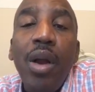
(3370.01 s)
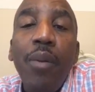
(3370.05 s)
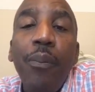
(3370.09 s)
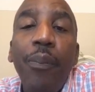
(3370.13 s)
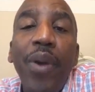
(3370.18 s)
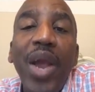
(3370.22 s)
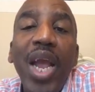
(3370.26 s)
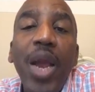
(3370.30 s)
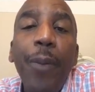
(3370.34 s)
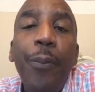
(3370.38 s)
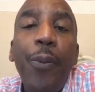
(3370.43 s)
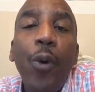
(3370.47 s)

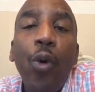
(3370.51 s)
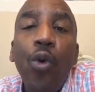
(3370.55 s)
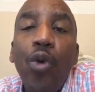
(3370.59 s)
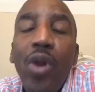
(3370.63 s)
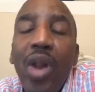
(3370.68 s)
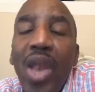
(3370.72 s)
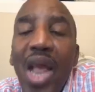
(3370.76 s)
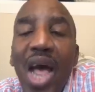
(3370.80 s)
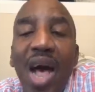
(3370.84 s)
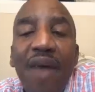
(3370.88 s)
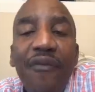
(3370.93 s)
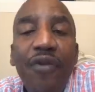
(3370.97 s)
people
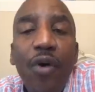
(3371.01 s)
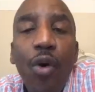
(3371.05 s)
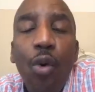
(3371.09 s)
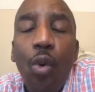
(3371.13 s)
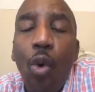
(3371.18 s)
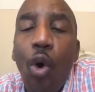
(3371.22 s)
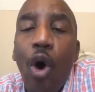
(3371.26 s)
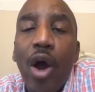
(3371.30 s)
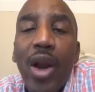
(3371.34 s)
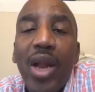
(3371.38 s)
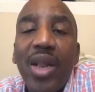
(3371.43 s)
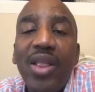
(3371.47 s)
never
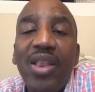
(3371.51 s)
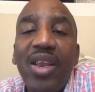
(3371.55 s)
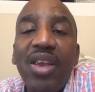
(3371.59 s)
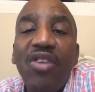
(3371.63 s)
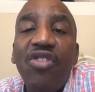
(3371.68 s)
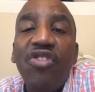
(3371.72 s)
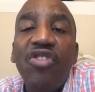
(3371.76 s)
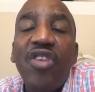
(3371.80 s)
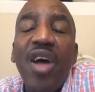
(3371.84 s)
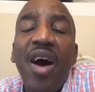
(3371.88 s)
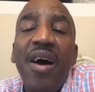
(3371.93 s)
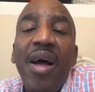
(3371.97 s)
wanted this
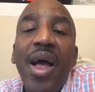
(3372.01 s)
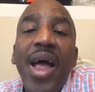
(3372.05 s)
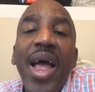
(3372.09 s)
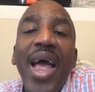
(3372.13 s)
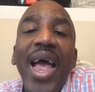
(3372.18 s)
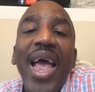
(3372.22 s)
stuff,